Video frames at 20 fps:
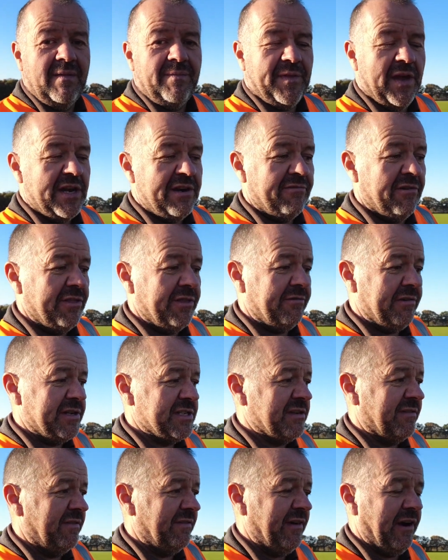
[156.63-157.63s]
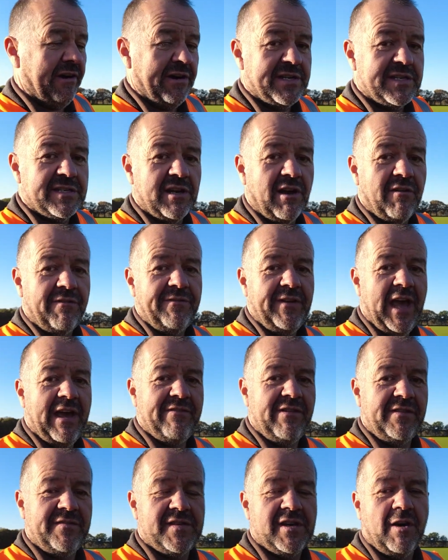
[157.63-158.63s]
then you run the risk of a very soft,
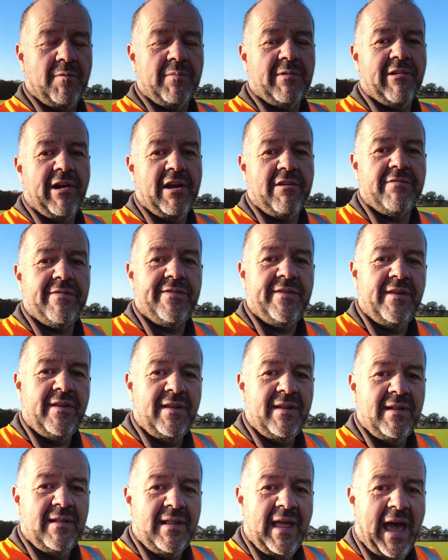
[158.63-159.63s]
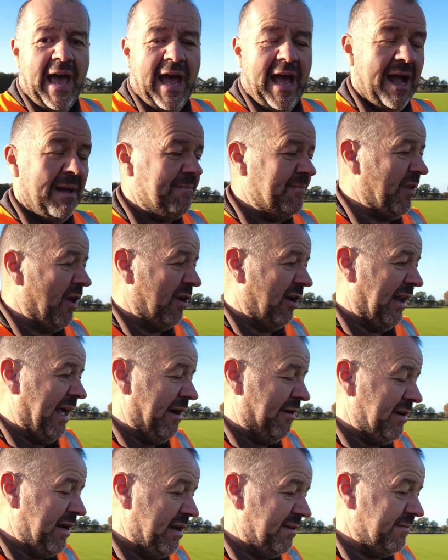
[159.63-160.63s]
heavy top growth, not
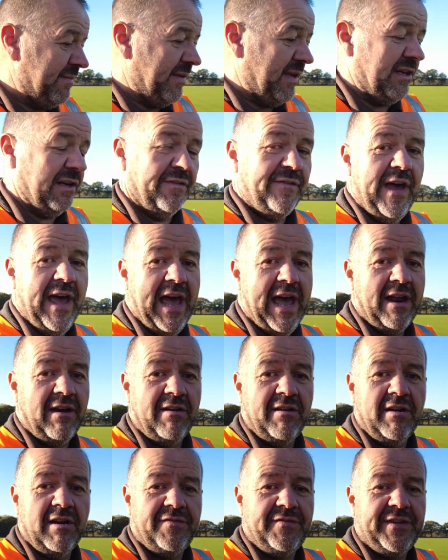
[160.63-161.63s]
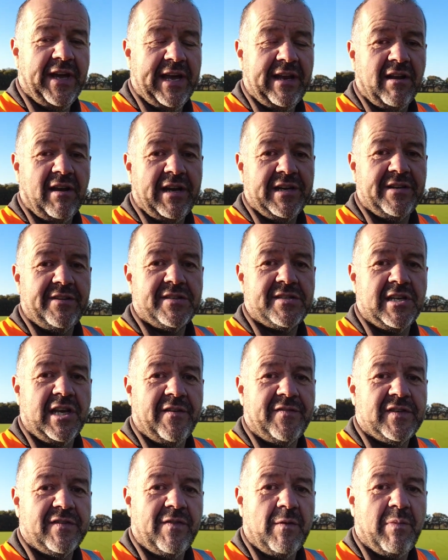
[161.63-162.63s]
allowing it enough air, enough daylight to the
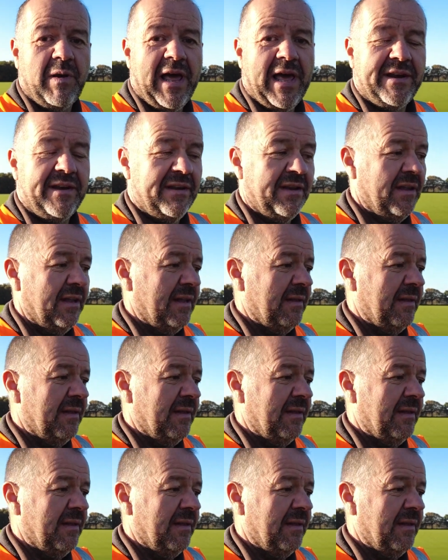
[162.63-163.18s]
surface of the plant.